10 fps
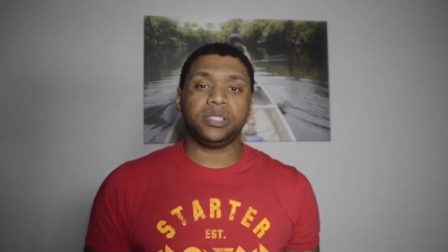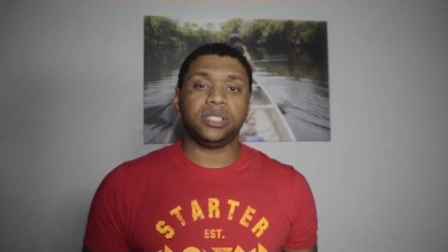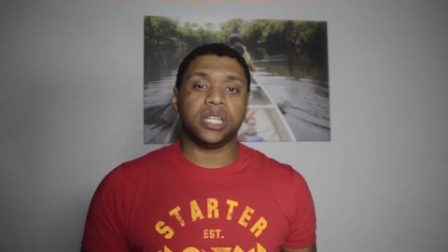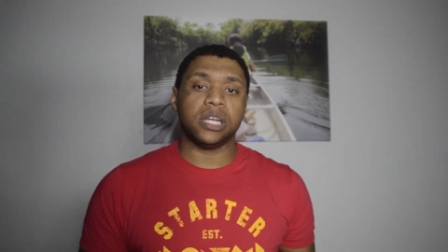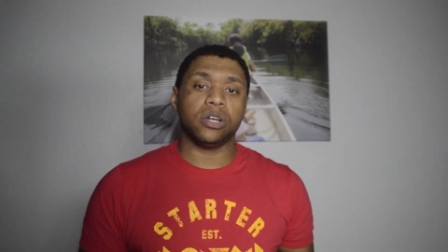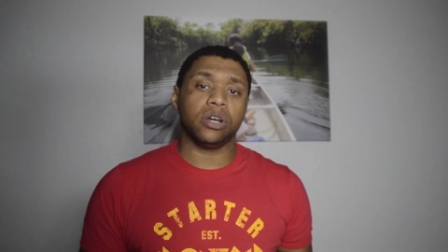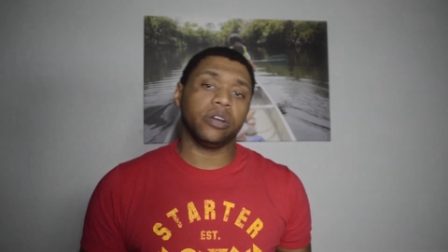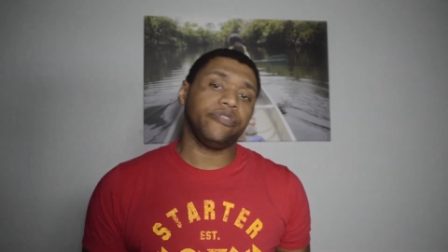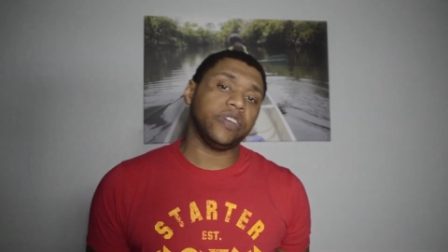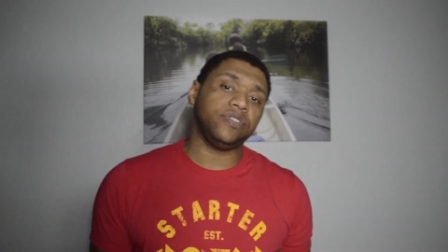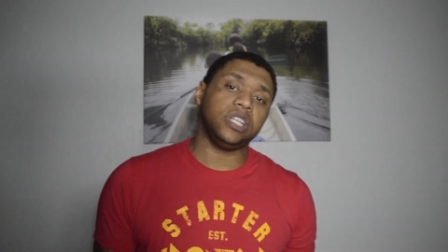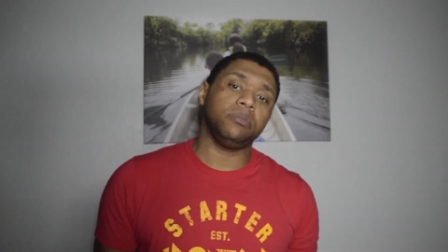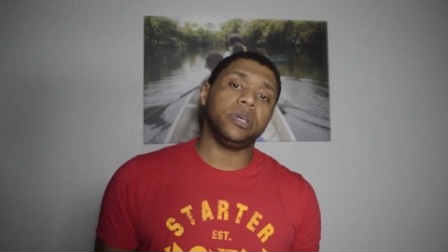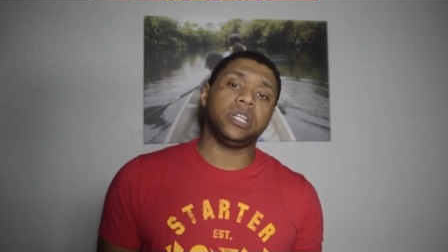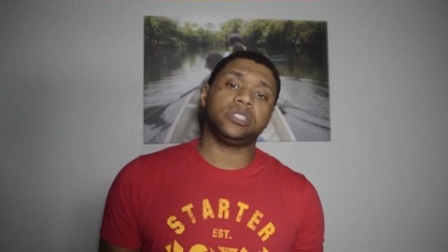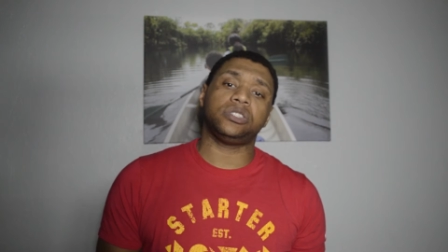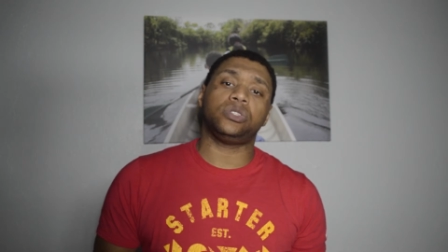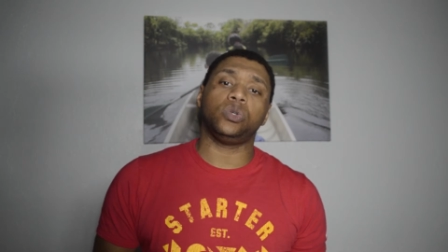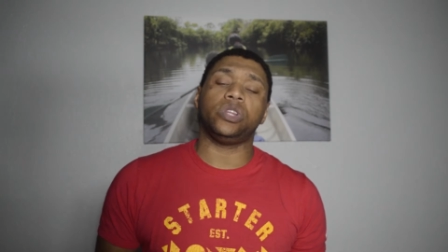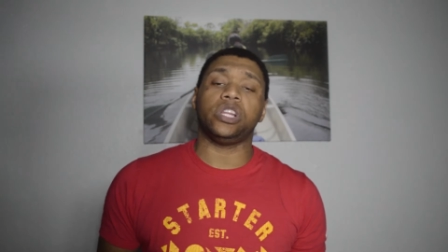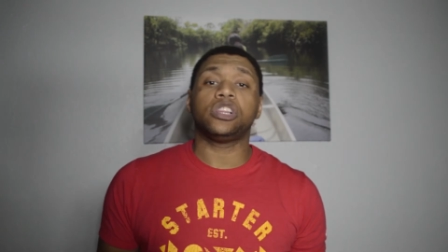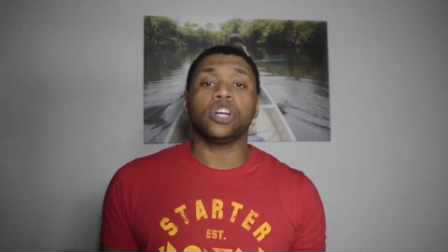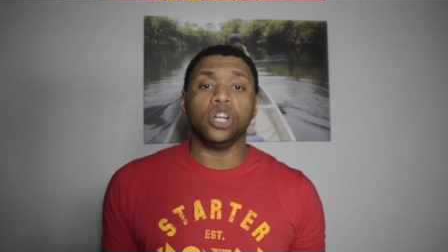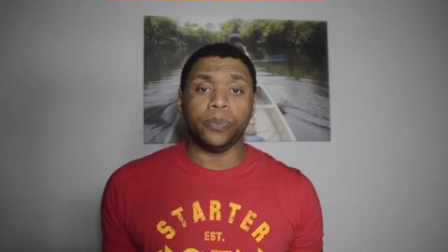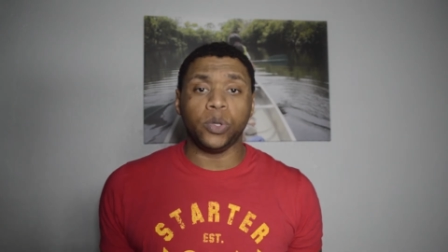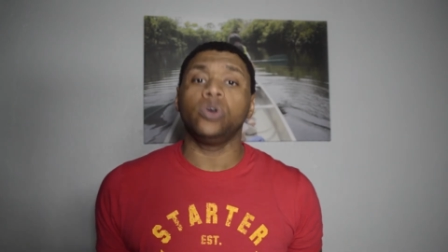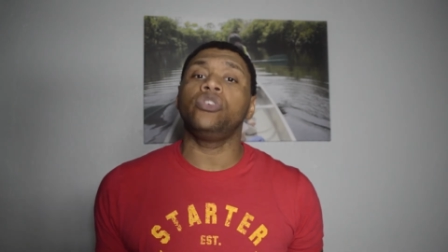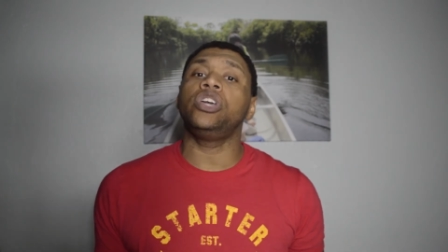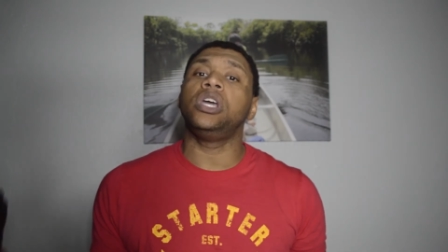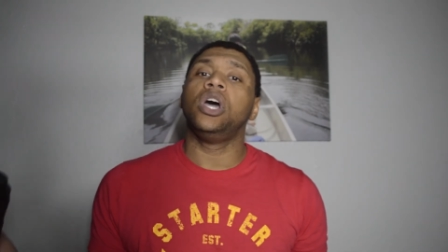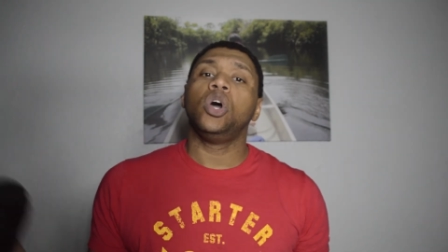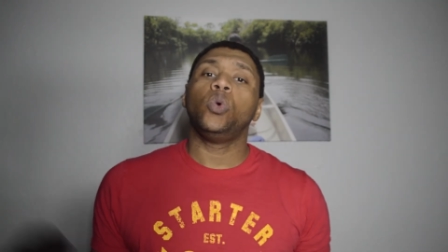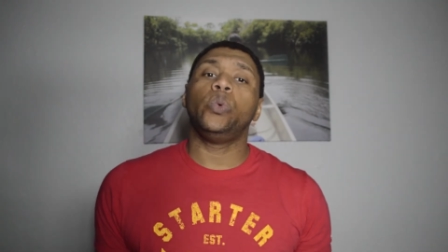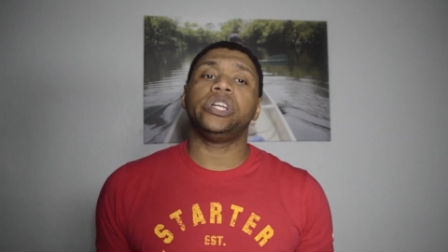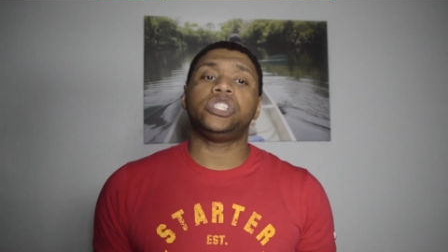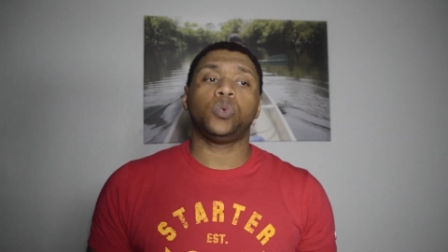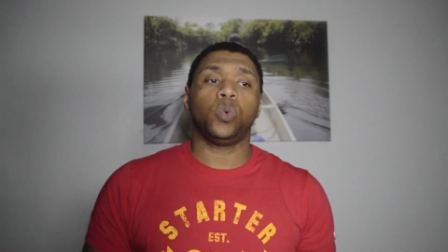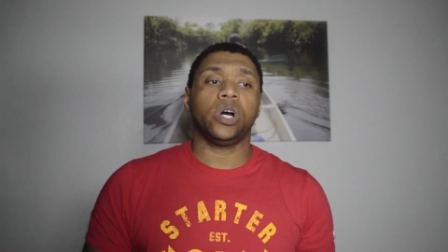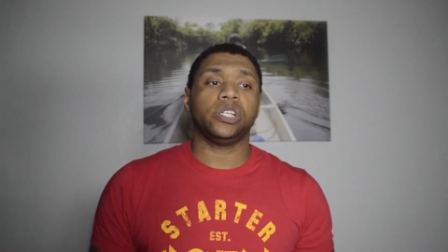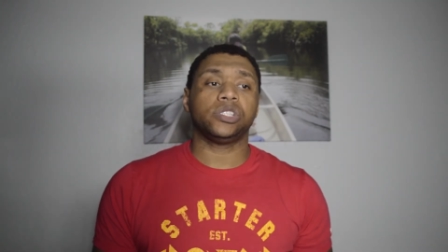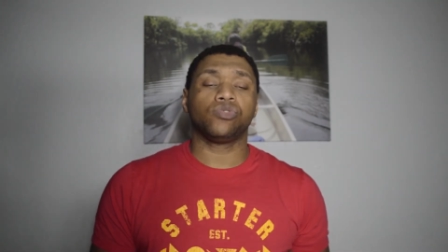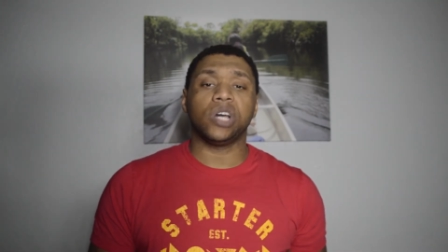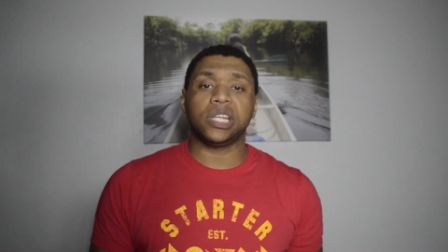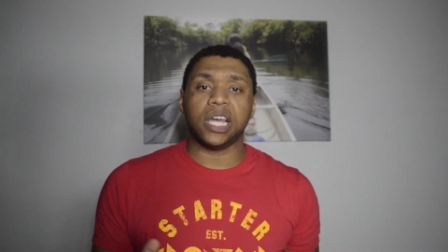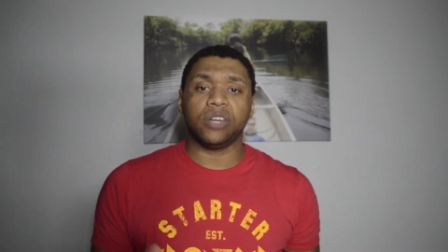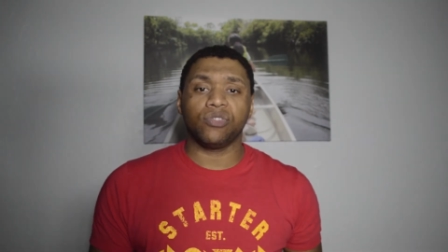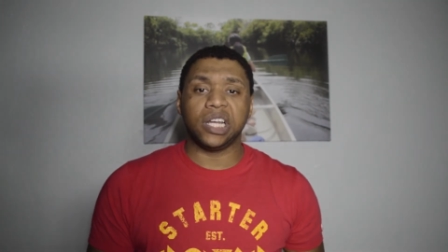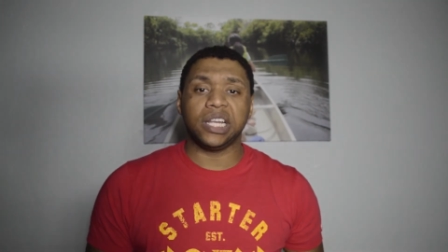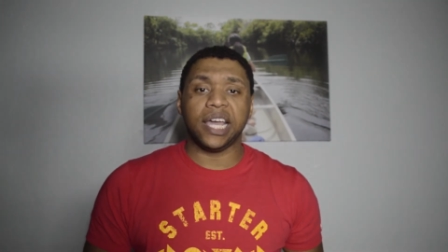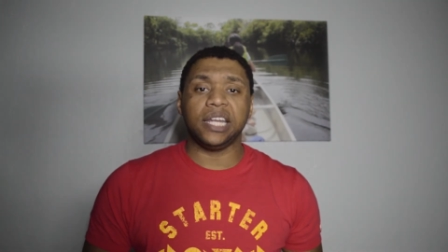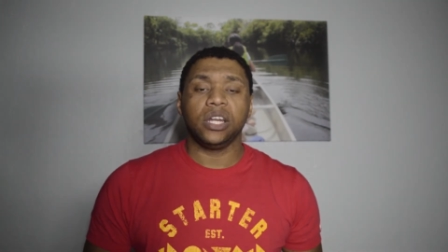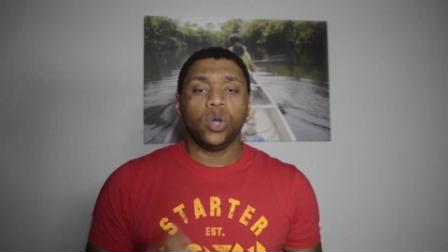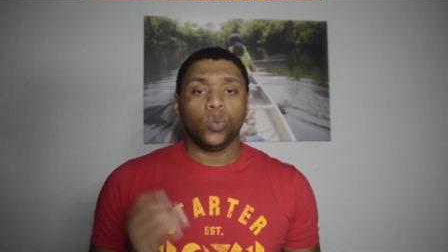10 or 15 minutes to the third brewery, which was Red Light.